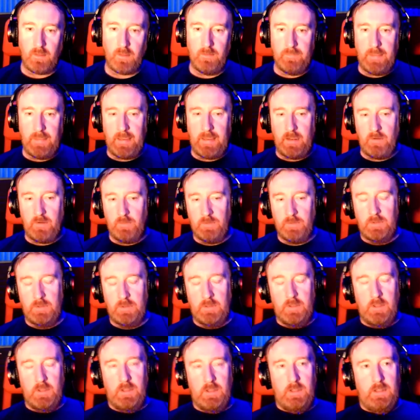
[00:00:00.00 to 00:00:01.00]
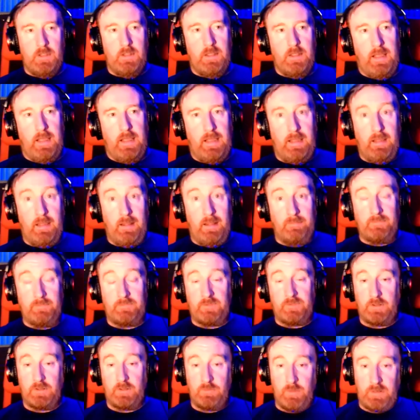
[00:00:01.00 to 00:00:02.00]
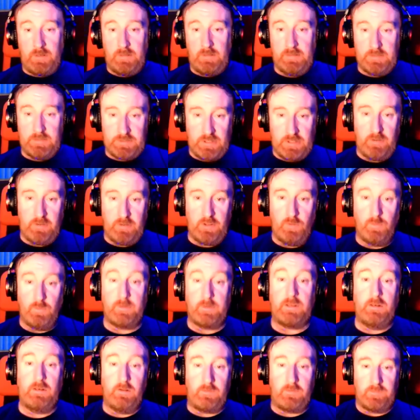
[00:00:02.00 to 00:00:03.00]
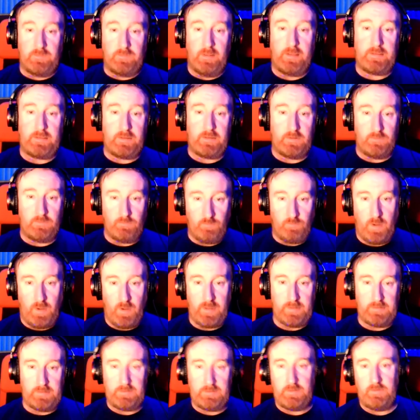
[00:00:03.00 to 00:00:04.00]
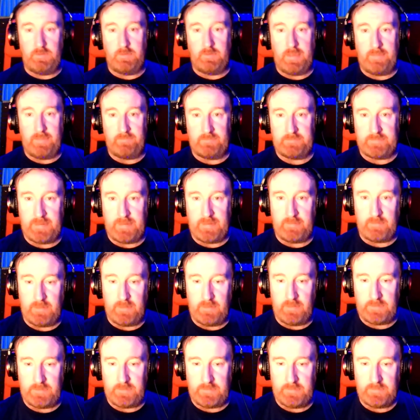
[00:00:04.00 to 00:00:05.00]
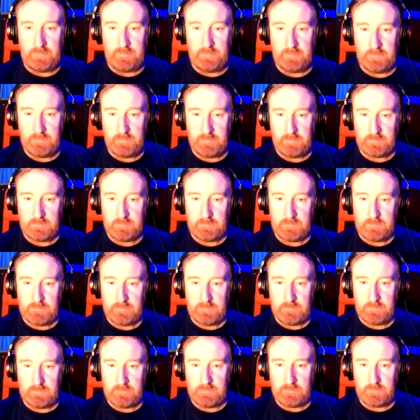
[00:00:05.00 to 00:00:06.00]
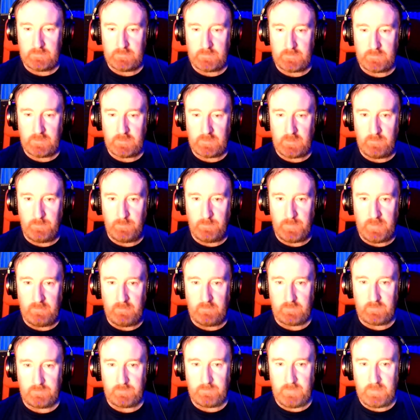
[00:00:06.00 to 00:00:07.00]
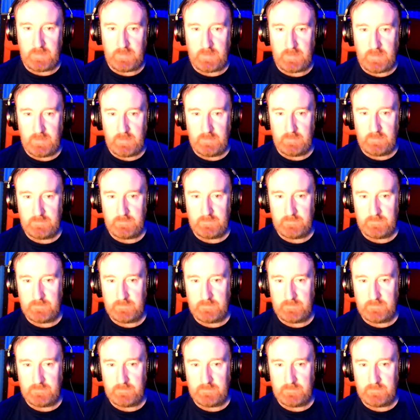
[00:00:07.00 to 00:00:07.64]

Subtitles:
Now, I'm just going to quickly show you what it looks like when you have it downloaded. Okay, bear with me again.